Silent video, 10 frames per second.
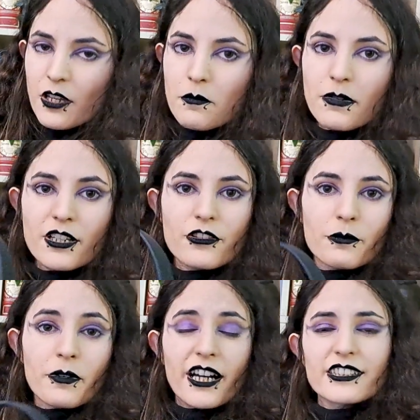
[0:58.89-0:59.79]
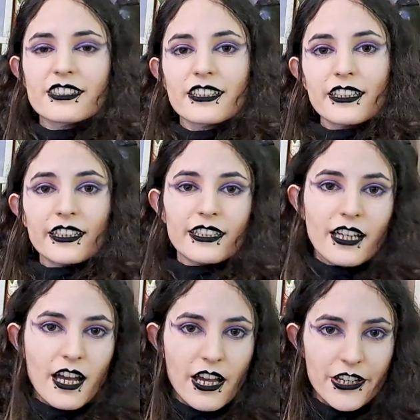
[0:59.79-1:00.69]
but surprisingly
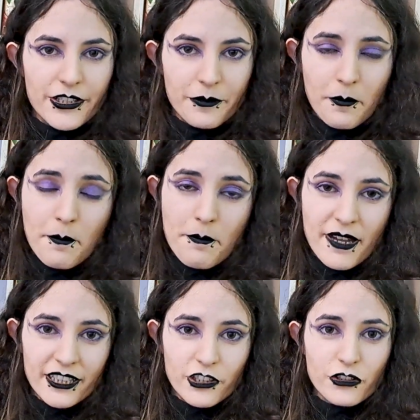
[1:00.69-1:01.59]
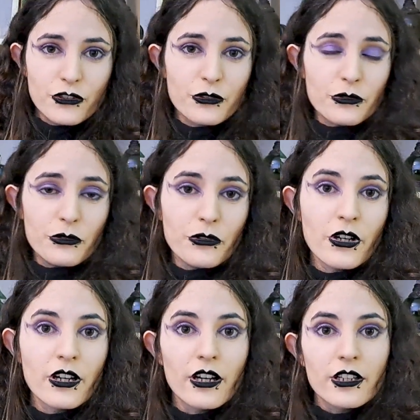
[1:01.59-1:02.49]
I managed to
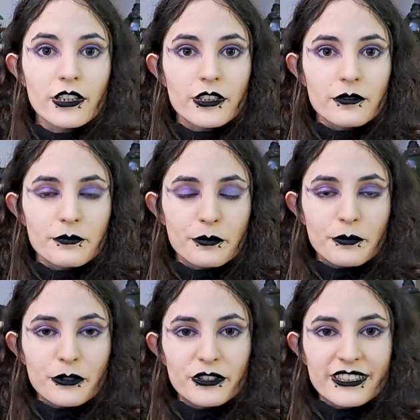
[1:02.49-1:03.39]
put